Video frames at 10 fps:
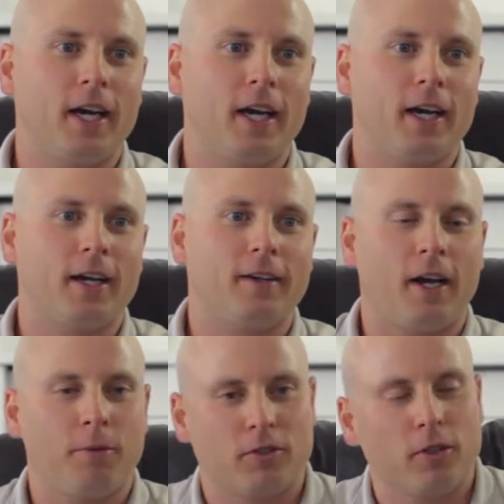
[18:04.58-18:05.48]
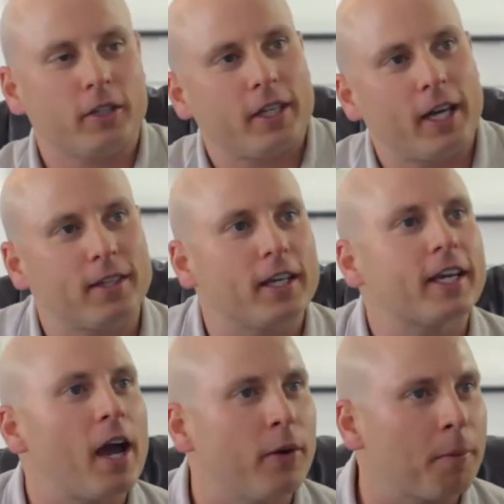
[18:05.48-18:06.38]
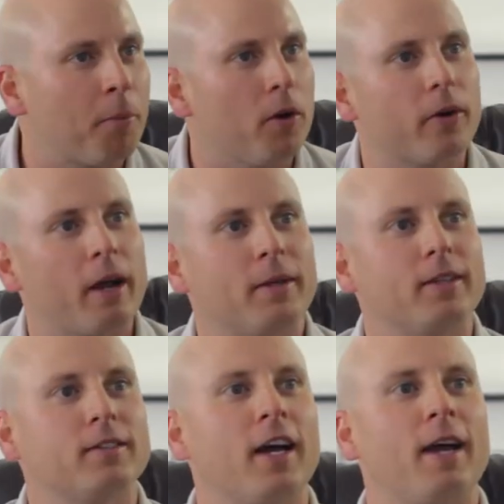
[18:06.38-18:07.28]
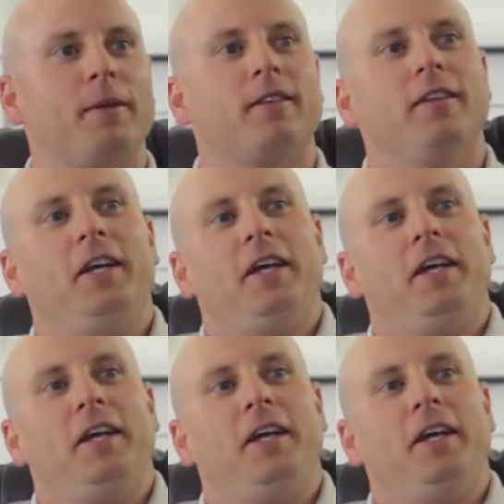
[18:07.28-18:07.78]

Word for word: uh, I was looking at the accounting program at the time, and